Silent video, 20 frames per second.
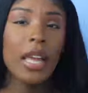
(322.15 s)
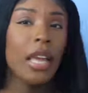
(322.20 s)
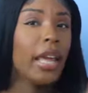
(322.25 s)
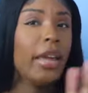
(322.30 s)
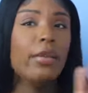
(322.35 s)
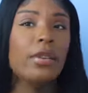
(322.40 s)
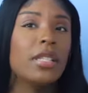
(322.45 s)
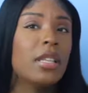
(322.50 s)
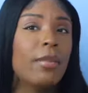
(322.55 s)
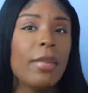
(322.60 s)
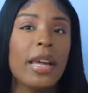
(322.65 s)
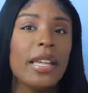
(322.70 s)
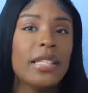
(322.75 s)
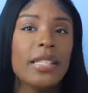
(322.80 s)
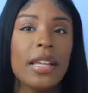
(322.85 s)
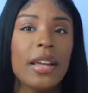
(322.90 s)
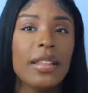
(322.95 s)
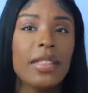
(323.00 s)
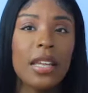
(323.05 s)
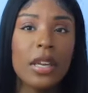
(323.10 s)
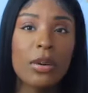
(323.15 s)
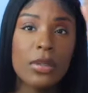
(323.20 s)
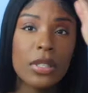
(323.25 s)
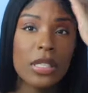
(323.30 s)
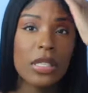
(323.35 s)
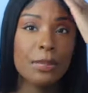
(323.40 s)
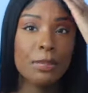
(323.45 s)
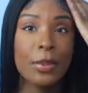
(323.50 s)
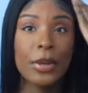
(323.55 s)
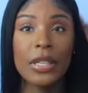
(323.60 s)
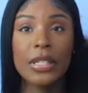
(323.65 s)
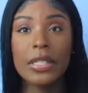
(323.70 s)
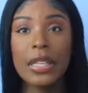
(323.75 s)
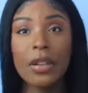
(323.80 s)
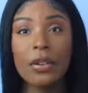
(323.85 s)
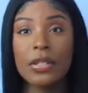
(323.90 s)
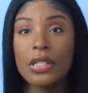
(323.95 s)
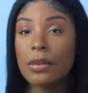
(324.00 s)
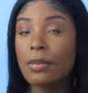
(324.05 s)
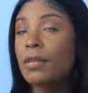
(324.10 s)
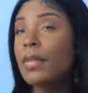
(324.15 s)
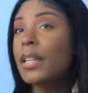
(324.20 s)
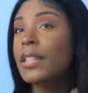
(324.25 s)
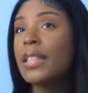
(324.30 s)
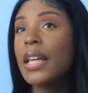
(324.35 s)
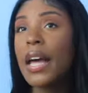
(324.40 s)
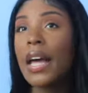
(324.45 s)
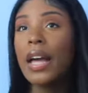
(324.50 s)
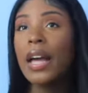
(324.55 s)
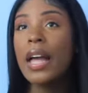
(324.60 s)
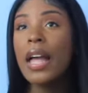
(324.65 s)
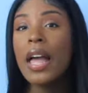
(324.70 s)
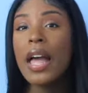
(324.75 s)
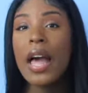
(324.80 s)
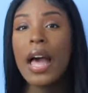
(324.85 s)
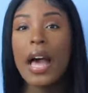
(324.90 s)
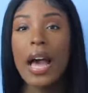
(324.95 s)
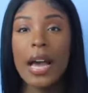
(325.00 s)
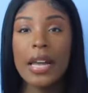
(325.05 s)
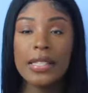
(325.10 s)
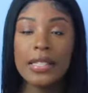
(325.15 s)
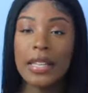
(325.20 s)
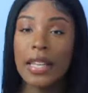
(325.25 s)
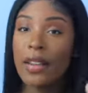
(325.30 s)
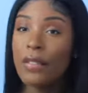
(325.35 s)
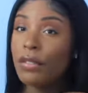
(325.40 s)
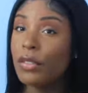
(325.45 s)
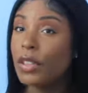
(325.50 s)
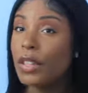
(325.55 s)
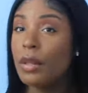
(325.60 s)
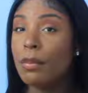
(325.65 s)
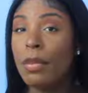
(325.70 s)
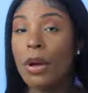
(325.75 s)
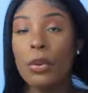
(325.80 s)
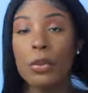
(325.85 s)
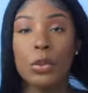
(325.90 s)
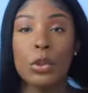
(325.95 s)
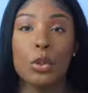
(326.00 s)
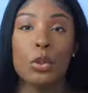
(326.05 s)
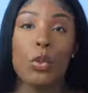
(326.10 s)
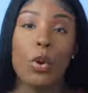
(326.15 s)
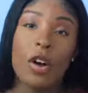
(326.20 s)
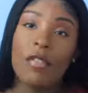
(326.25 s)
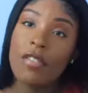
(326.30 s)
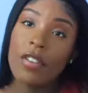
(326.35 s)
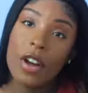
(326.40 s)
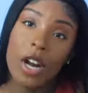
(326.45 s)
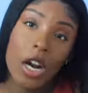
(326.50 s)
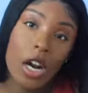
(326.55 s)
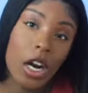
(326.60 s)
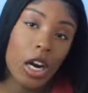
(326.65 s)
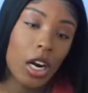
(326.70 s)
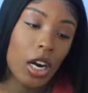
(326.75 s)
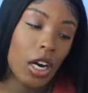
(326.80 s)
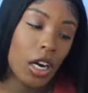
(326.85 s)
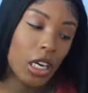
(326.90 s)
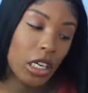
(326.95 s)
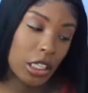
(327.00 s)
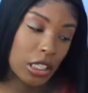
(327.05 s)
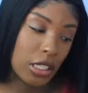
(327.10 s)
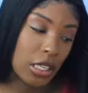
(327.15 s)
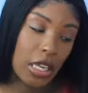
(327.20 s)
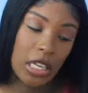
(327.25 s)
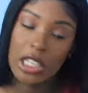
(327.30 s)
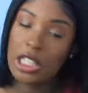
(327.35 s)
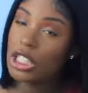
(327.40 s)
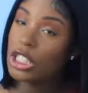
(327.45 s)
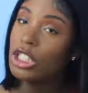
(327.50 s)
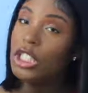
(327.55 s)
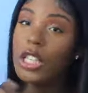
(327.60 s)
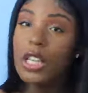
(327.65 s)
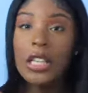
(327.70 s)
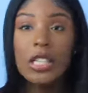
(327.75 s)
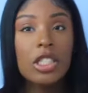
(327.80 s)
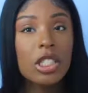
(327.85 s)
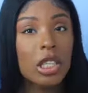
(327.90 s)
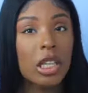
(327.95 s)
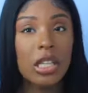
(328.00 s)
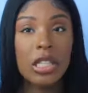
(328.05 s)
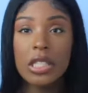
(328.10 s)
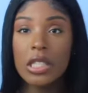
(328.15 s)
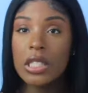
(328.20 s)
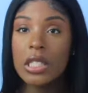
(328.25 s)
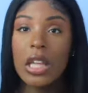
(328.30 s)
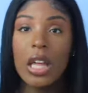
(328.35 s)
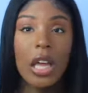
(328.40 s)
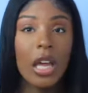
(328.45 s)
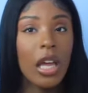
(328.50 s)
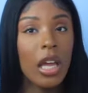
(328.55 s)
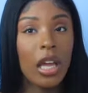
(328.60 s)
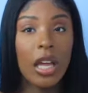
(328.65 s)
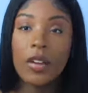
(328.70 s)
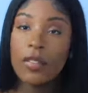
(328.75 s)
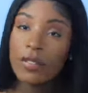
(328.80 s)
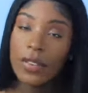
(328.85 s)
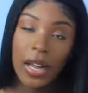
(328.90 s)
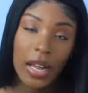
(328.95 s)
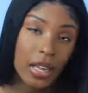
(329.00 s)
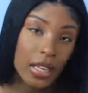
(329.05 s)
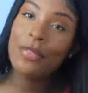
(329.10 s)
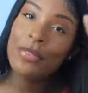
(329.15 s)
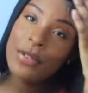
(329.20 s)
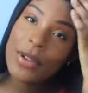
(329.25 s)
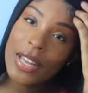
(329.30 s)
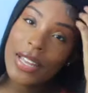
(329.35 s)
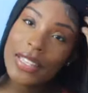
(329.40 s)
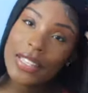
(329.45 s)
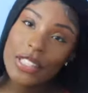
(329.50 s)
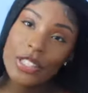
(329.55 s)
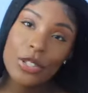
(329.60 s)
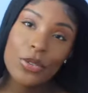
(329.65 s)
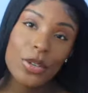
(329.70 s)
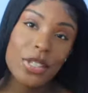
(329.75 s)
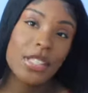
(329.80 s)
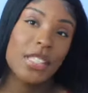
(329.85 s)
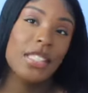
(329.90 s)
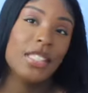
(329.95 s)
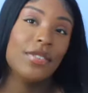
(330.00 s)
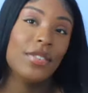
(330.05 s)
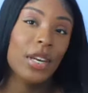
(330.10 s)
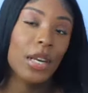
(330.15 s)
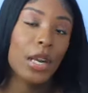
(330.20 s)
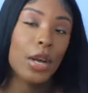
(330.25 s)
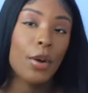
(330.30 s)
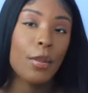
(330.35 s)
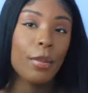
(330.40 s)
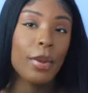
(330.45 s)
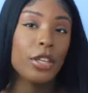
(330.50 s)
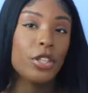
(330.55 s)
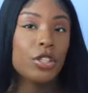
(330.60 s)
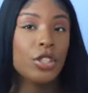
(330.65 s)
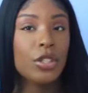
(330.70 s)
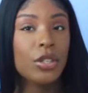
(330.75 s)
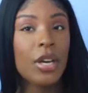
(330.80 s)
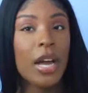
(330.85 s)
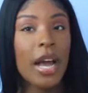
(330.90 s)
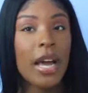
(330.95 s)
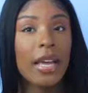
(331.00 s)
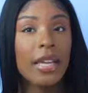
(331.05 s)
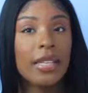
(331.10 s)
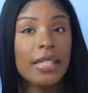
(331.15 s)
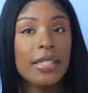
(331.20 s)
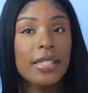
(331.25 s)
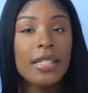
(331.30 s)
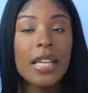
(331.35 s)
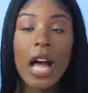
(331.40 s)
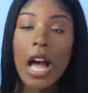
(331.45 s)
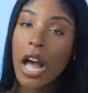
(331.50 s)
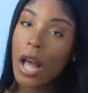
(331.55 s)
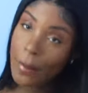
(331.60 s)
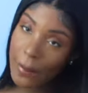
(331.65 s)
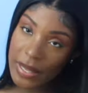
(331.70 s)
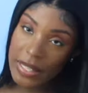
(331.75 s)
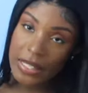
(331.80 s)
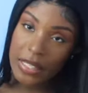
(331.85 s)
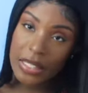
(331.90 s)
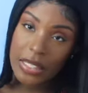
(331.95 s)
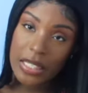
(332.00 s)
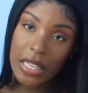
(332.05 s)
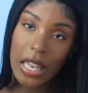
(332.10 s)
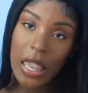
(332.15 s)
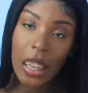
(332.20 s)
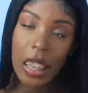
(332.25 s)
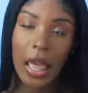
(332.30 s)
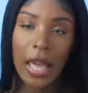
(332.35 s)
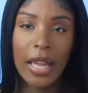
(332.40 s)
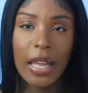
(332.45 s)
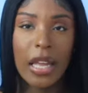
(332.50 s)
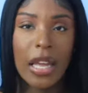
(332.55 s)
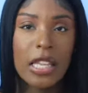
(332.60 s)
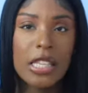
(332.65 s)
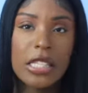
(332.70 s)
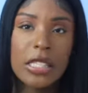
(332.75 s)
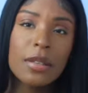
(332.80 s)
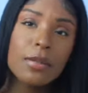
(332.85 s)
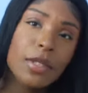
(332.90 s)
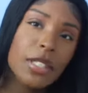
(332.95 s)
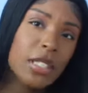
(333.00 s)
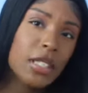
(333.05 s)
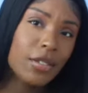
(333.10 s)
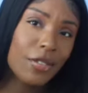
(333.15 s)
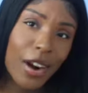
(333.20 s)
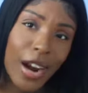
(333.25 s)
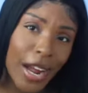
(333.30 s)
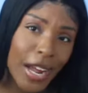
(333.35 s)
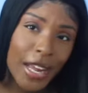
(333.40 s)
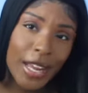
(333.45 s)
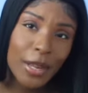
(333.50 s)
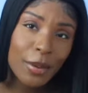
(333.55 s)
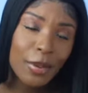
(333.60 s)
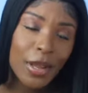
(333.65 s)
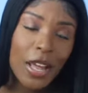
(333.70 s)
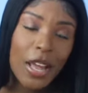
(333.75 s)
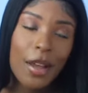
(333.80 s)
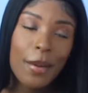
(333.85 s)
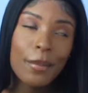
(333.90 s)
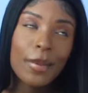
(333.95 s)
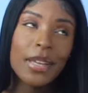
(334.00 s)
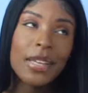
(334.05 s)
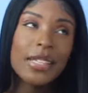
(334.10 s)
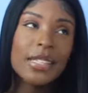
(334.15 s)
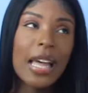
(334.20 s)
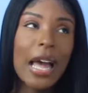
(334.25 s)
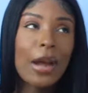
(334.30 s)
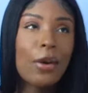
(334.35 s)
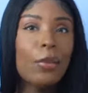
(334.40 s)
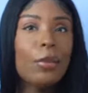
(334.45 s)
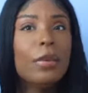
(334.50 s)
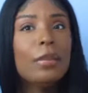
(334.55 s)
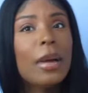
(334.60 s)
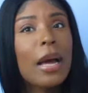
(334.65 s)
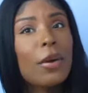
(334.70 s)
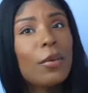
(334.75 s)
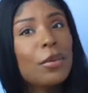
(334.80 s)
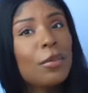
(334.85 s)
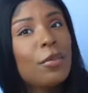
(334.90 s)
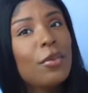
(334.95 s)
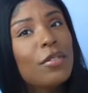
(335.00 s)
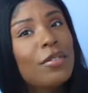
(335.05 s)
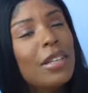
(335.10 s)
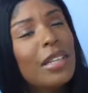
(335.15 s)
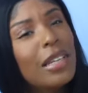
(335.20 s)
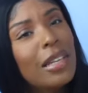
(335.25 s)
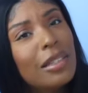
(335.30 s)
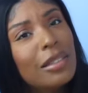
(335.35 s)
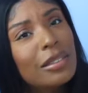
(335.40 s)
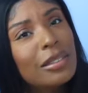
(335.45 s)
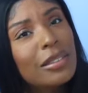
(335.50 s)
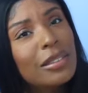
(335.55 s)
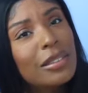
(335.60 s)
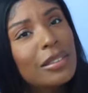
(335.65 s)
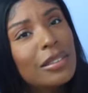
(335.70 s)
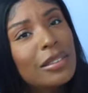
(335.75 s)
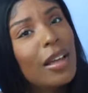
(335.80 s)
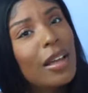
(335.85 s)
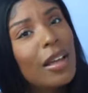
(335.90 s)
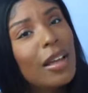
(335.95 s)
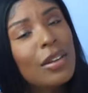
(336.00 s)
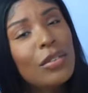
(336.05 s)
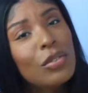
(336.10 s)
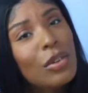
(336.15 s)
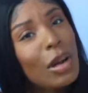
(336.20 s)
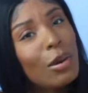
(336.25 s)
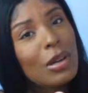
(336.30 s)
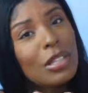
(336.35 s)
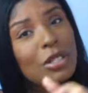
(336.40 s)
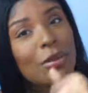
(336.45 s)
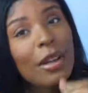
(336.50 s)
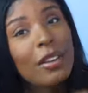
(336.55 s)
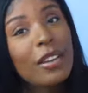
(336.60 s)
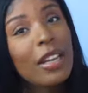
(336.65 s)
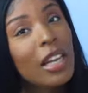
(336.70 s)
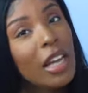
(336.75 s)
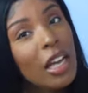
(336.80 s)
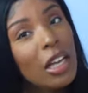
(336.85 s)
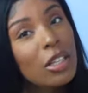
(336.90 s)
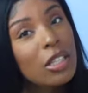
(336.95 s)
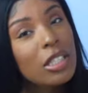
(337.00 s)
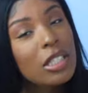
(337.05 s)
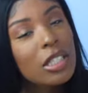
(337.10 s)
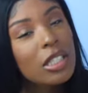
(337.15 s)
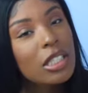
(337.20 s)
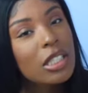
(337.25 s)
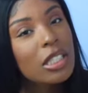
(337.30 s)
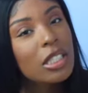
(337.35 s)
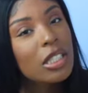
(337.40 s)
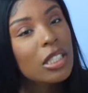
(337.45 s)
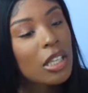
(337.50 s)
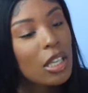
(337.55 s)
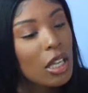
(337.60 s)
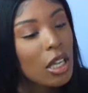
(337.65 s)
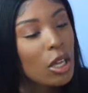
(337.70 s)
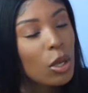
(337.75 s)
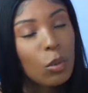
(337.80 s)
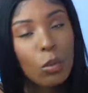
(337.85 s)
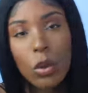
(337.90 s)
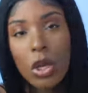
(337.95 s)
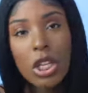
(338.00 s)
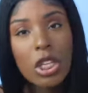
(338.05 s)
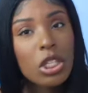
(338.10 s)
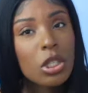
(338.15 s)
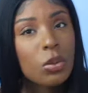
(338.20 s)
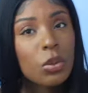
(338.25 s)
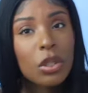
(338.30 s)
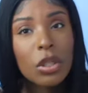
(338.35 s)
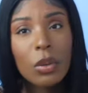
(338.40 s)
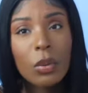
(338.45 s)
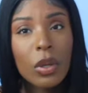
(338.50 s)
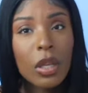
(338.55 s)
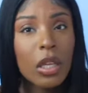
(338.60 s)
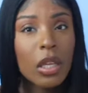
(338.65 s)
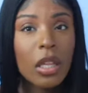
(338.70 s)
It was somebody's sale. I think it was a spring sale or something like that. I did get 50 bones off of her, and she is just hitting fast. If you guys enjoyed this video, make sure you guys comment, like, and subscribe, because I will be back with more videos. And if you're not watching my videos, what is you doing?